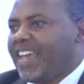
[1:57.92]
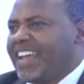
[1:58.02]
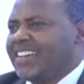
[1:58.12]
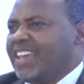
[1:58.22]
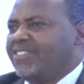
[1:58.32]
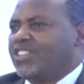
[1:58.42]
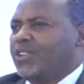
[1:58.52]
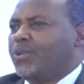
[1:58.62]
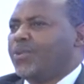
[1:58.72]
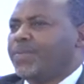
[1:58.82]
it gives
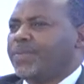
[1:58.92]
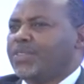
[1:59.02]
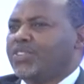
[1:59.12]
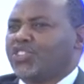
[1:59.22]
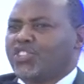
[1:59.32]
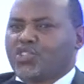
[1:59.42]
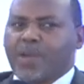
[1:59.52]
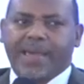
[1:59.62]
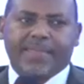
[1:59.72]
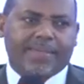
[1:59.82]
you
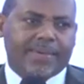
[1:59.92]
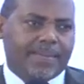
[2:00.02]
strength.